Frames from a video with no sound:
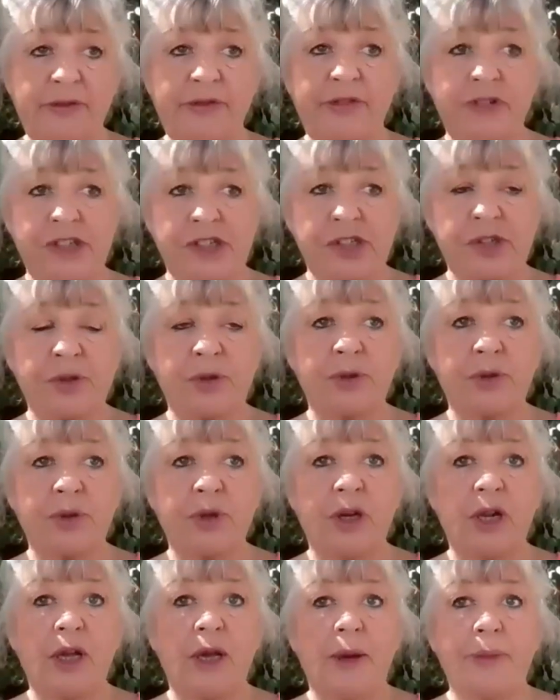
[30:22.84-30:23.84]
it for sure,
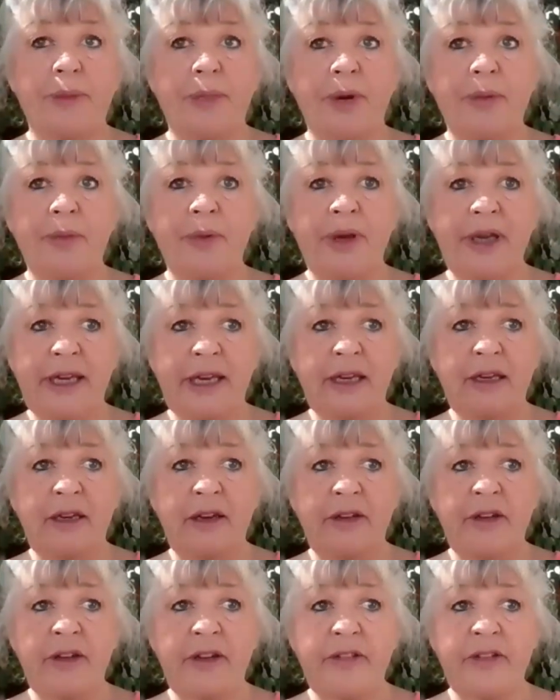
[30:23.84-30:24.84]
but
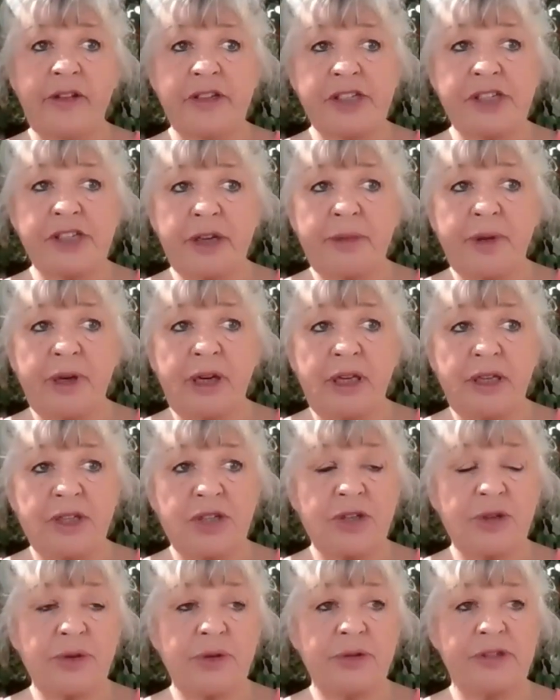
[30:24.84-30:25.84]
there's so many
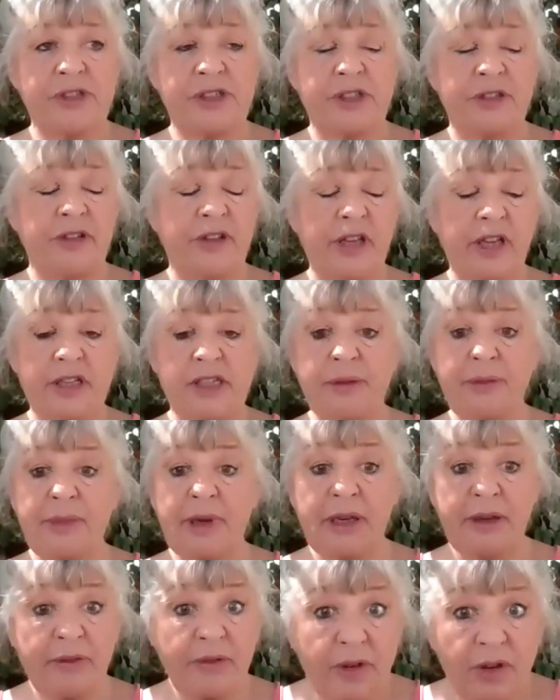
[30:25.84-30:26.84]
tools and things. I
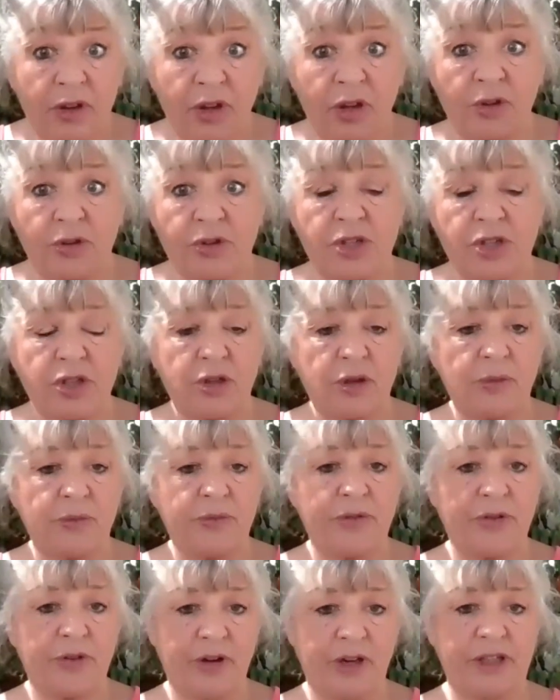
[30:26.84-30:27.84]
mean, YouTube,
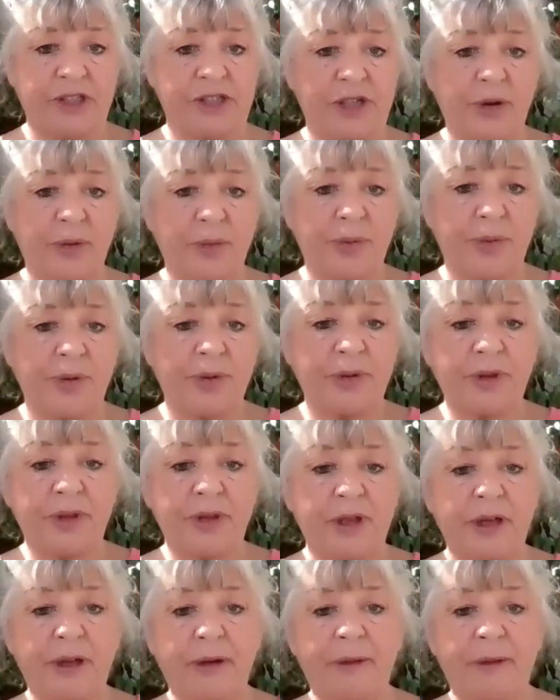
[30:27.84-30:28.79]
for example,